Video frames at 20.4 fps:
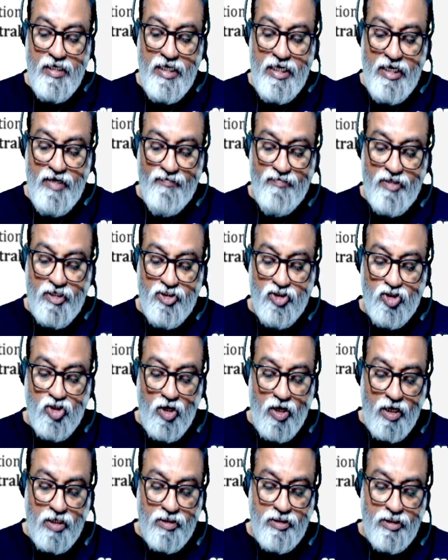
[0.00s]
if the
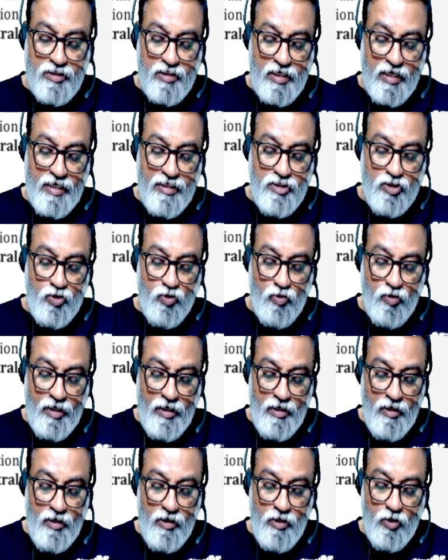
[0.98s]
charge tries to
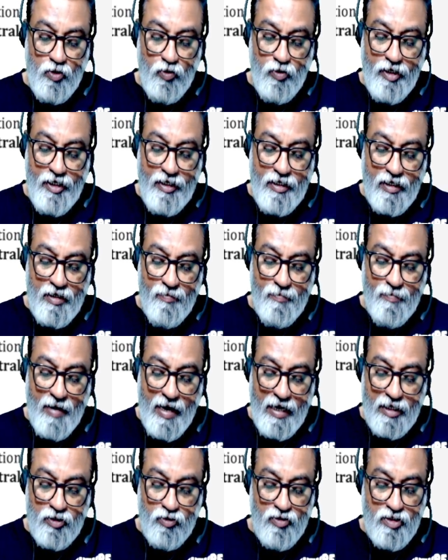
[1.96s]
return
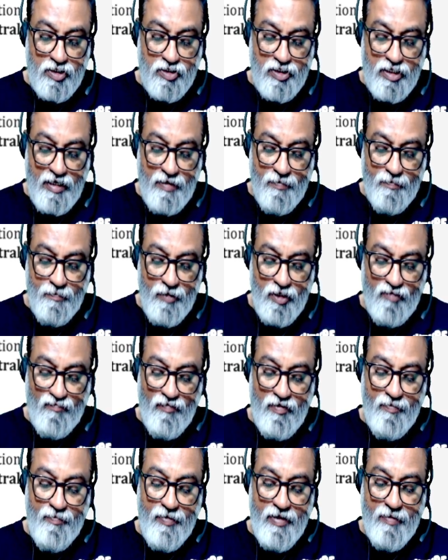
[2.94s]
back to the same
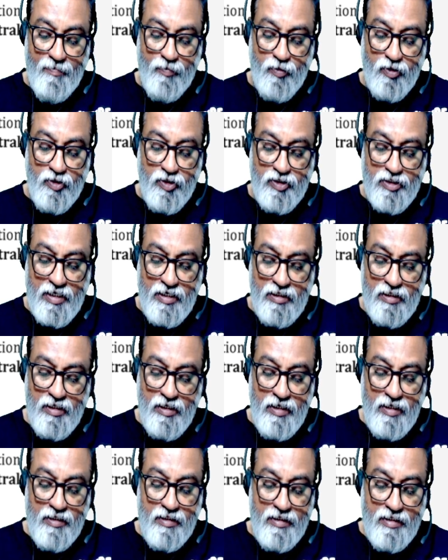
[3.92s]
equilibrium position,
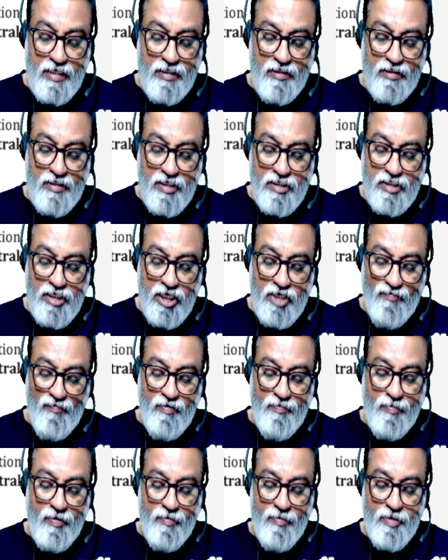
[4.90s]
then this
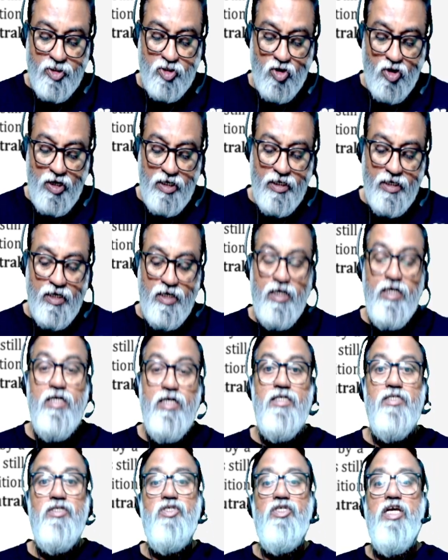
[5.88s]
equilibrium is called a
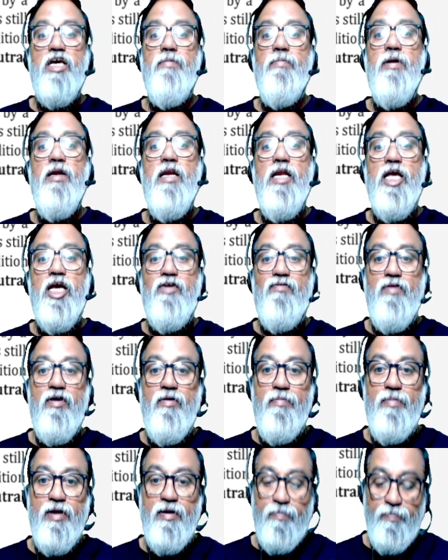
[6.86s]
stable
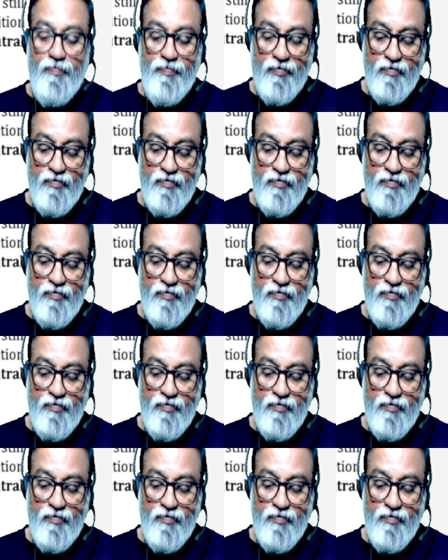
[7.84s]
equilibrium.